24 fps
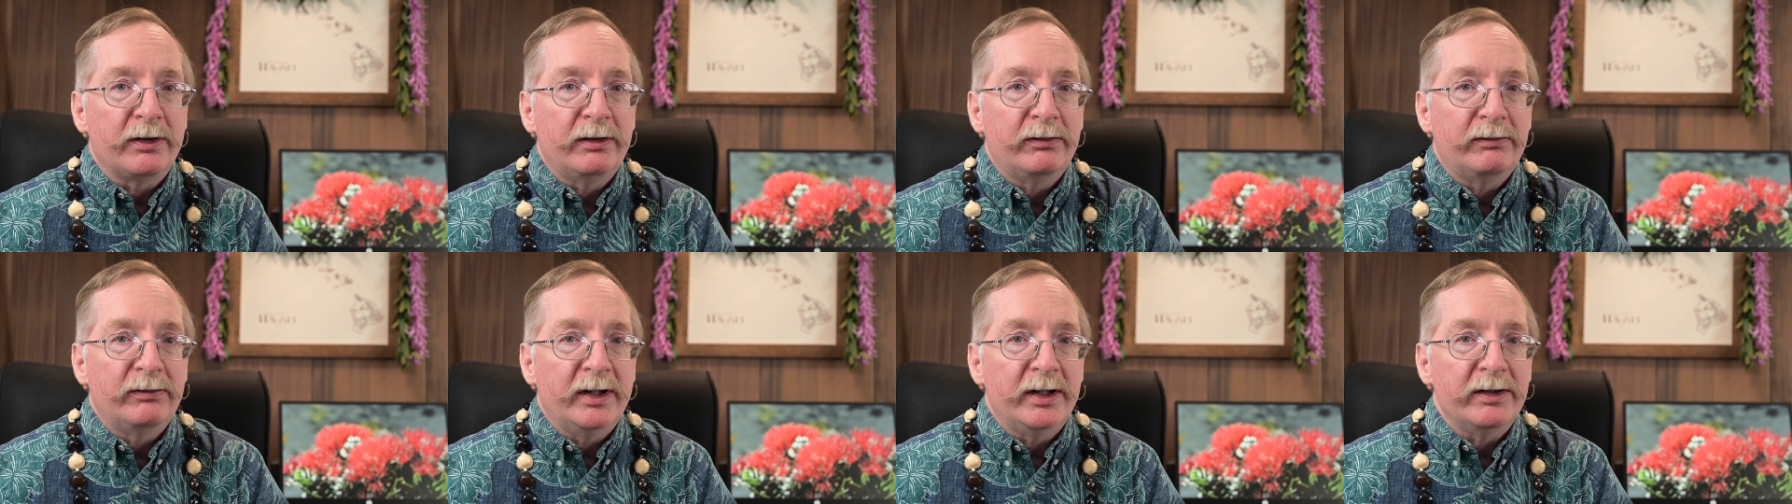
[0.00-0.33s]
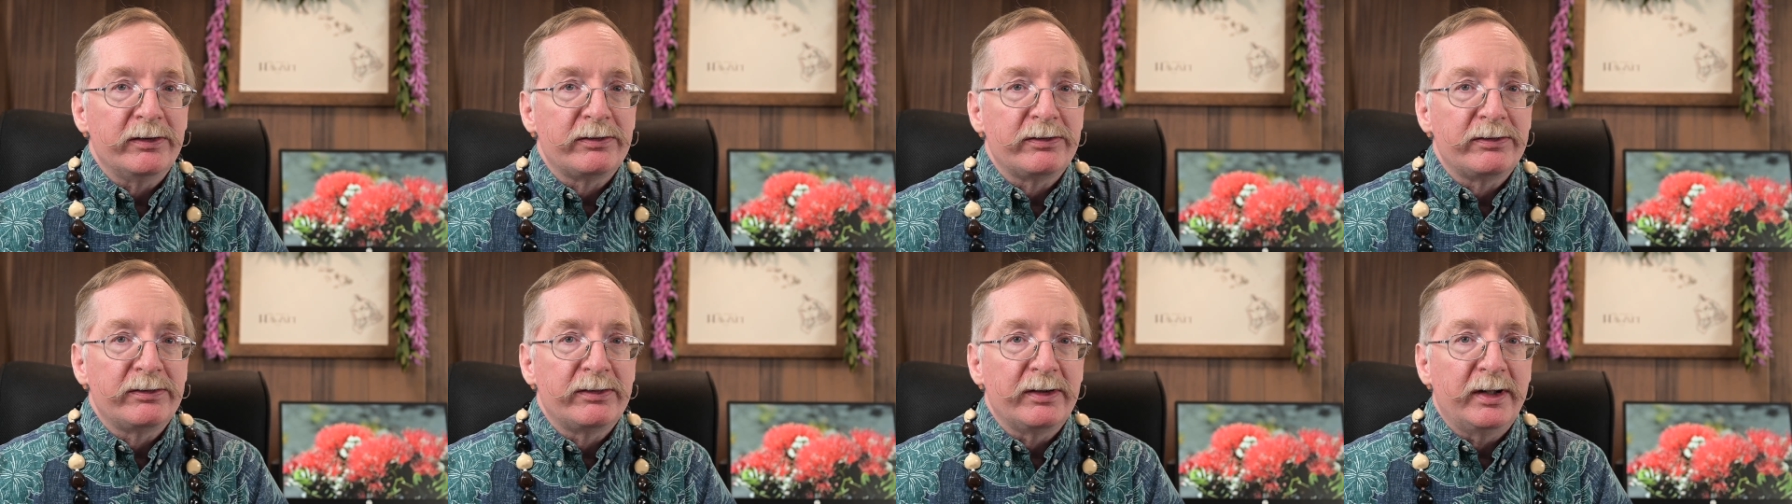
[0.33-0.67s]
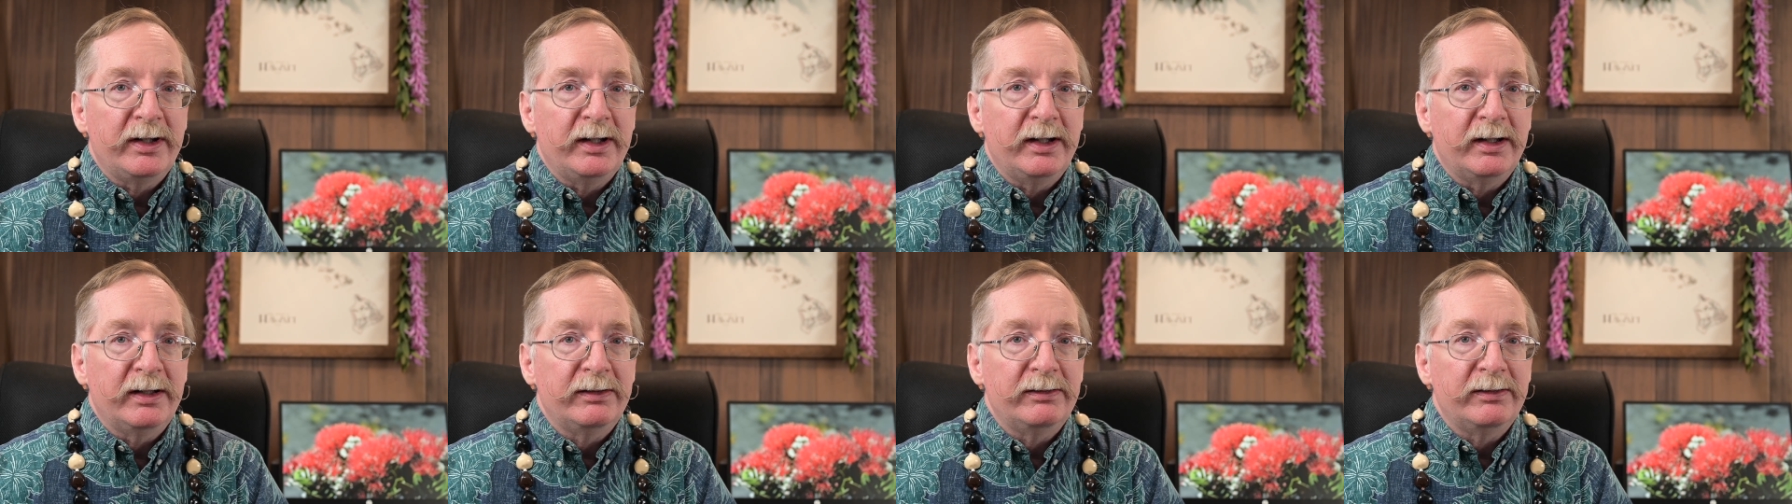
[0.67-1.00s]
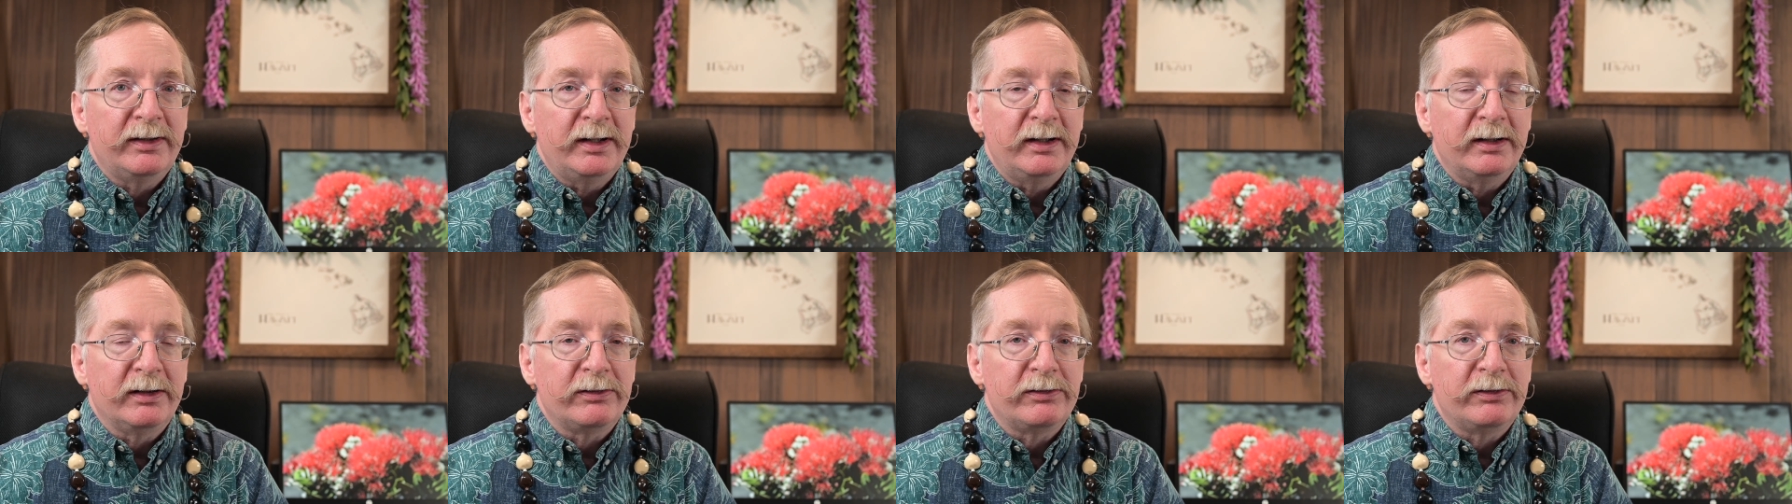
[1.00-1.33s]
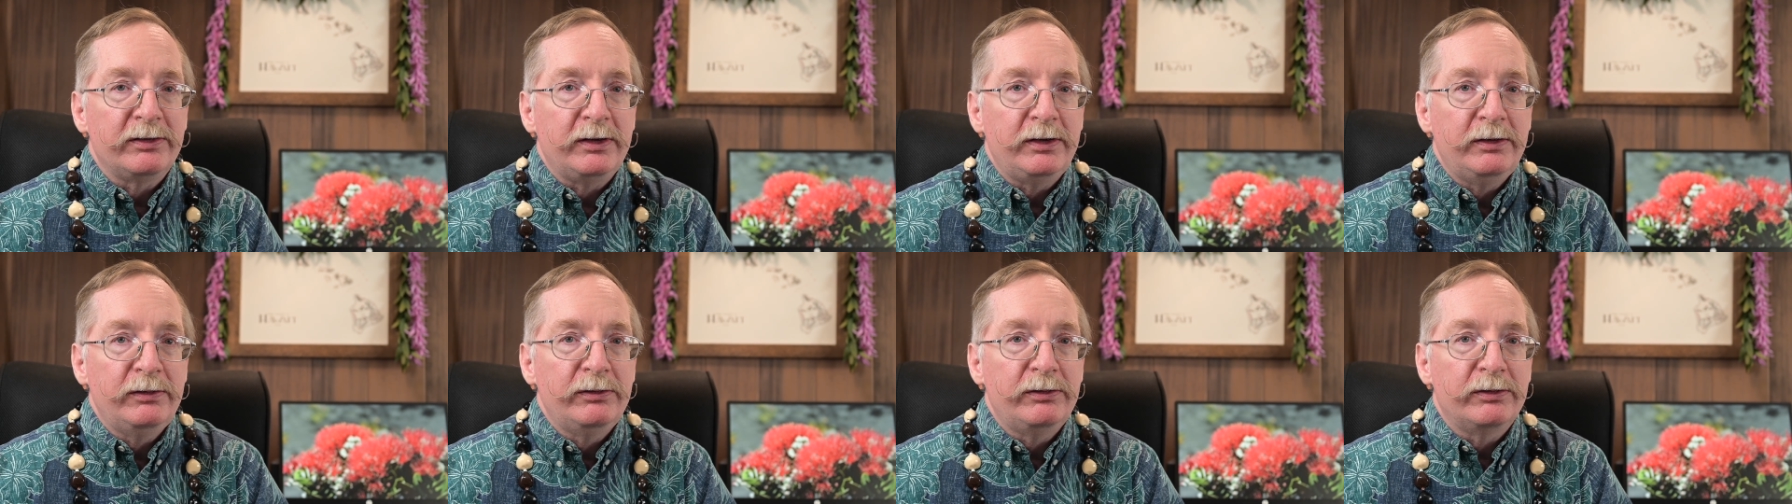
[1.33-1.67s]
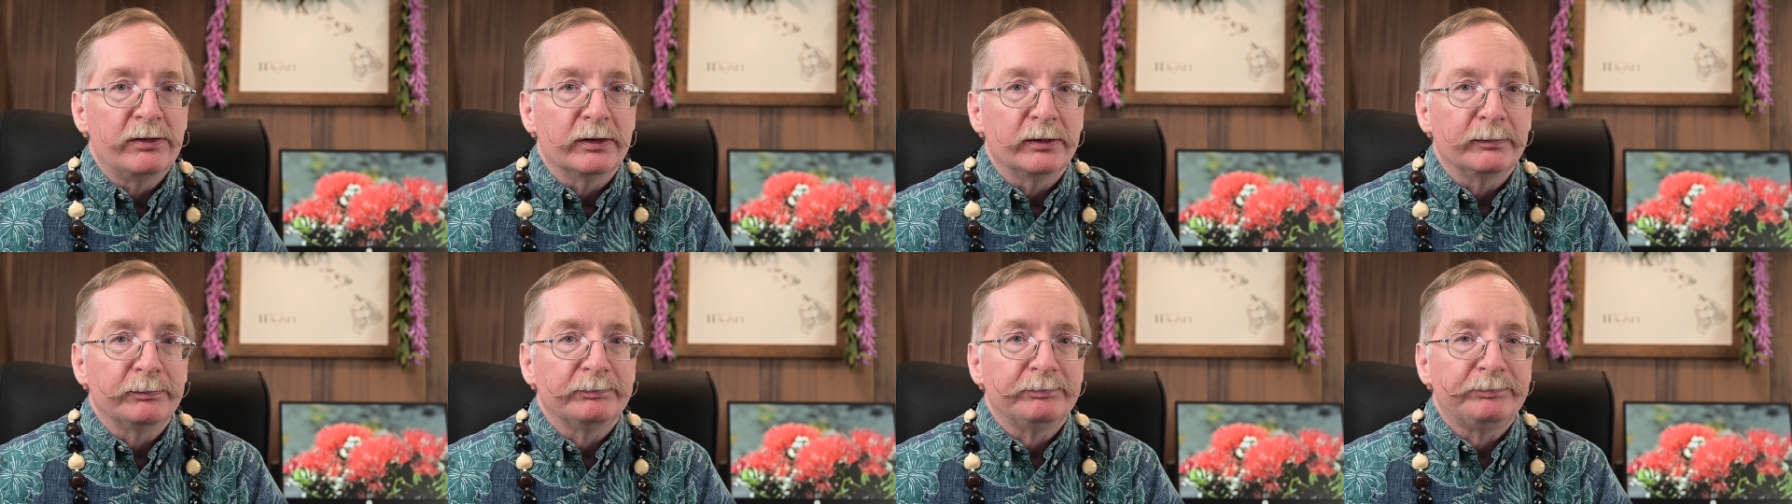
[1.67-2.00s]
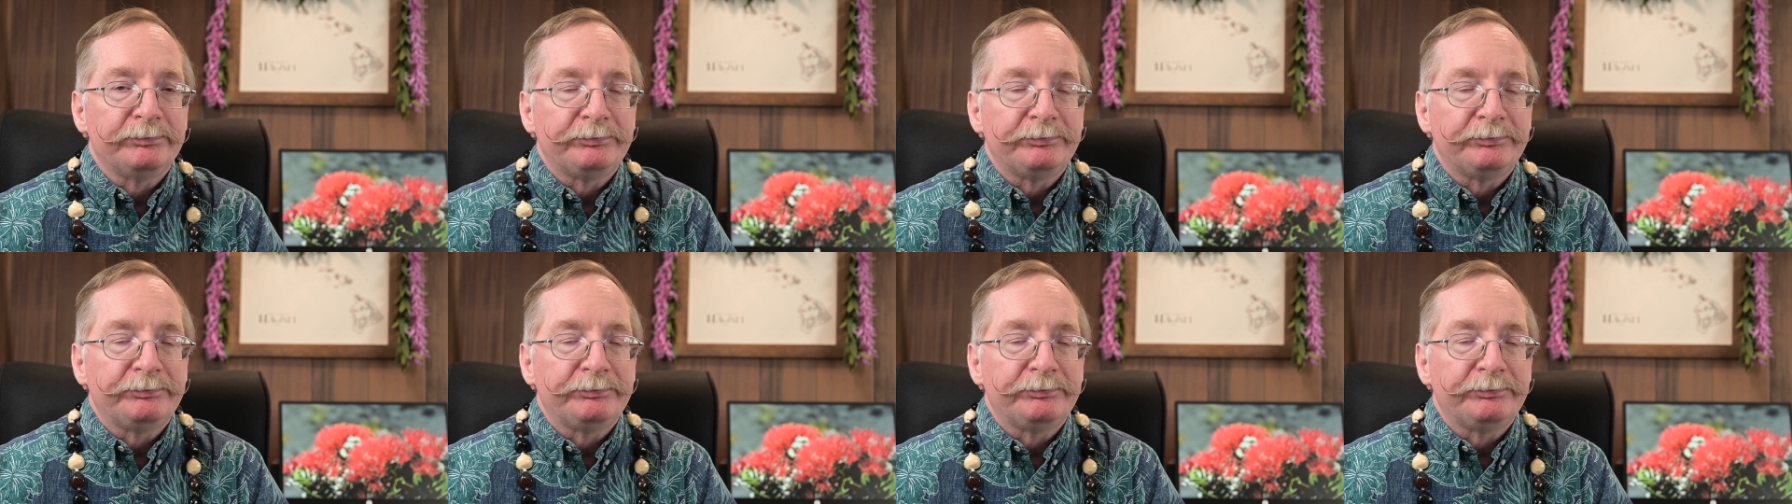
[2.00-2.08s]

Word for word: arrest and execution.